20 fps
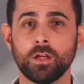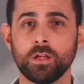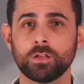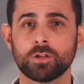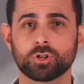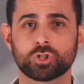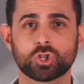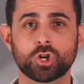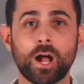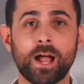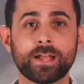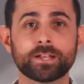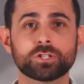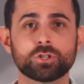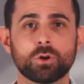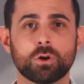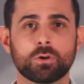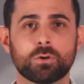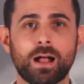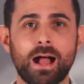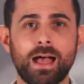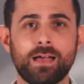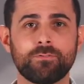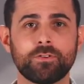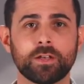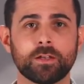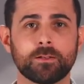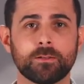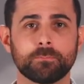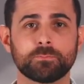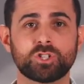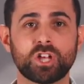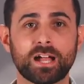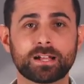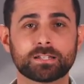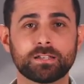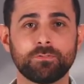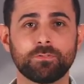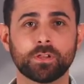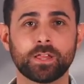You're trying to arrive at an
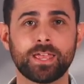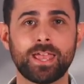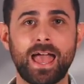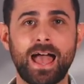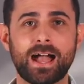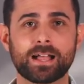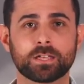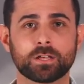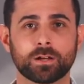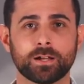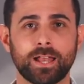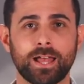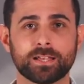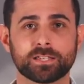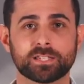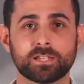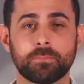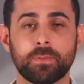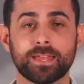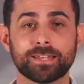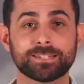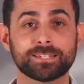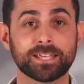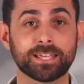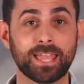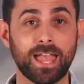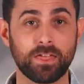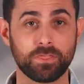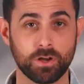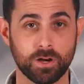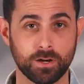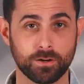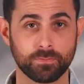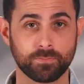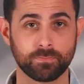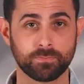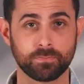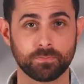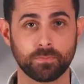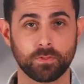objectively accurate estimate together.
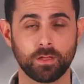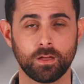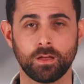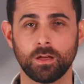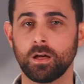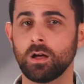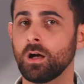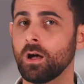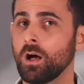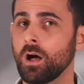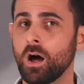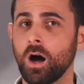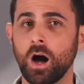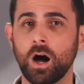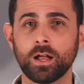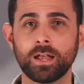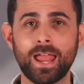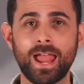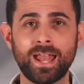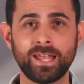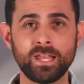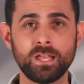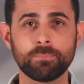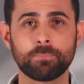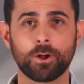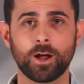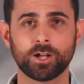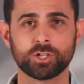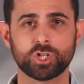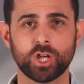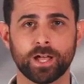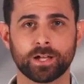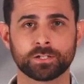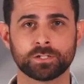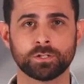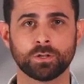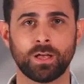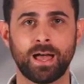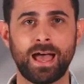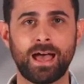On any
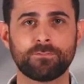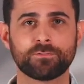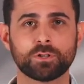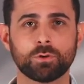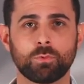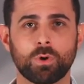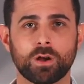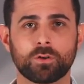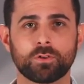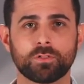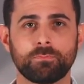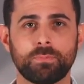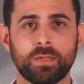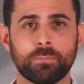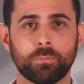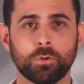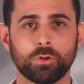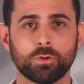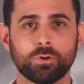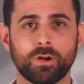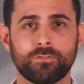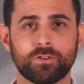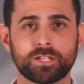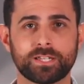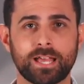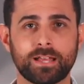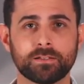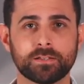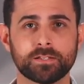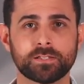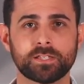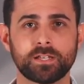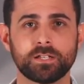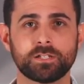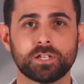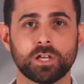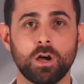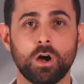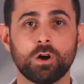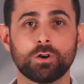project, you'll have to work with people who have a tendency
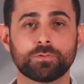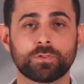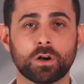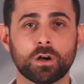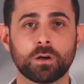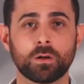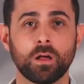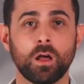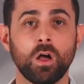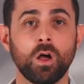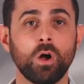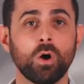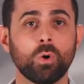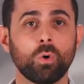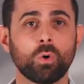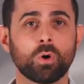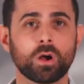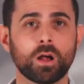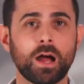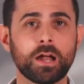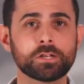to over or